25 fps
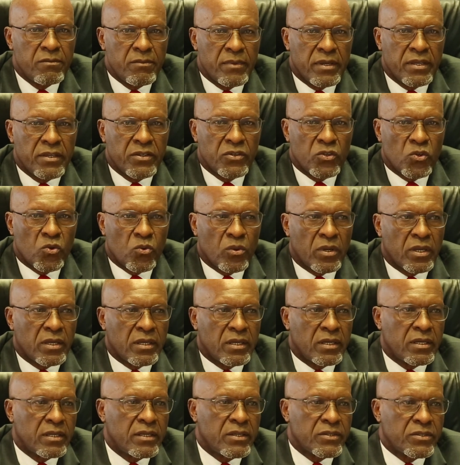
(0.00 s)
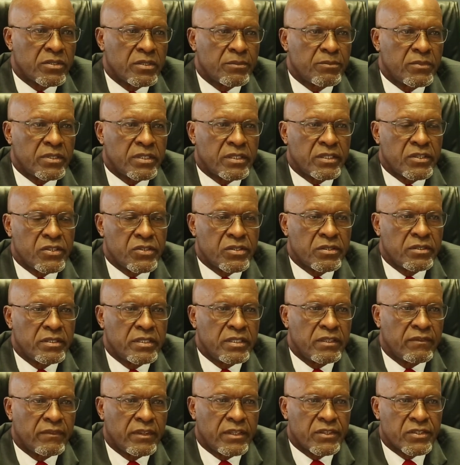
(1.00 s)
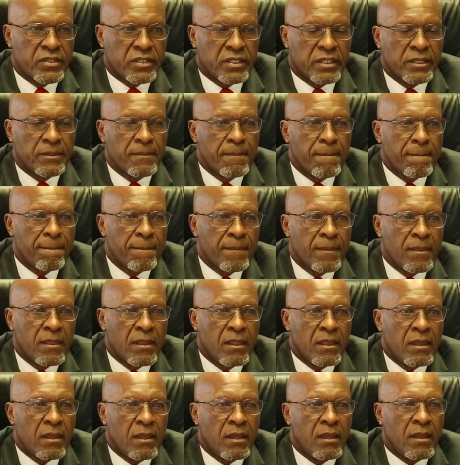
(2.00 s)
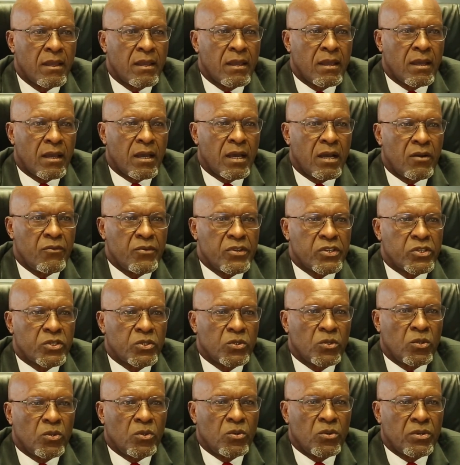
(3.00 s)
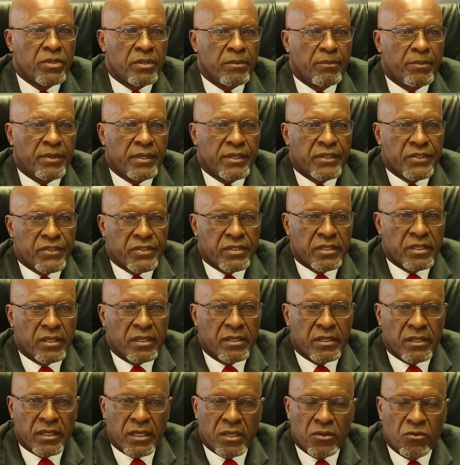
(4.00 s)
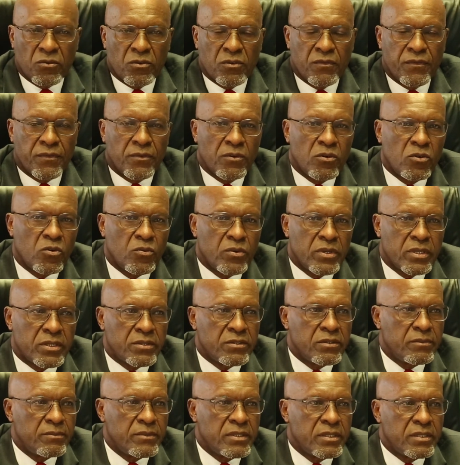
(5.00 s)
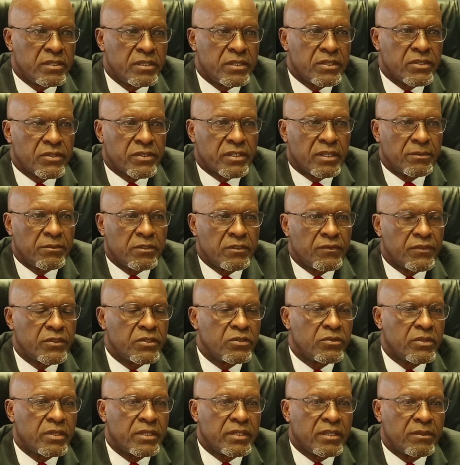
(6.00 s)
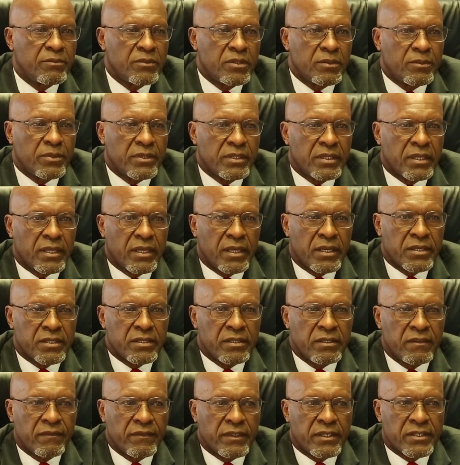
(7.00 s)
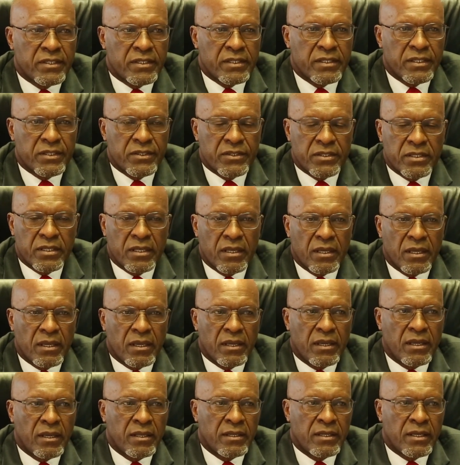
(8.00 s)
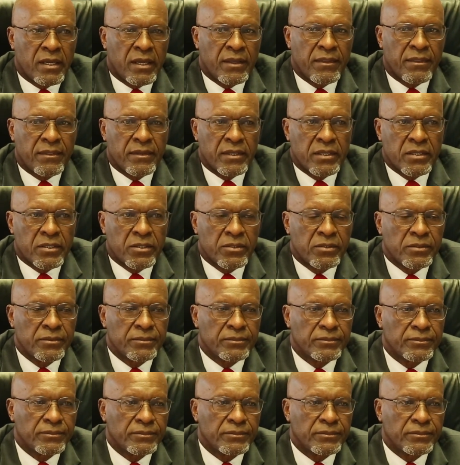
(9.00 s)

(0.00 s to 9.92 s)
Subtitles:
may require as a potential investor. I wish you all the best, and I look forward to meeting some of you in Namibia as investors, and I thank you.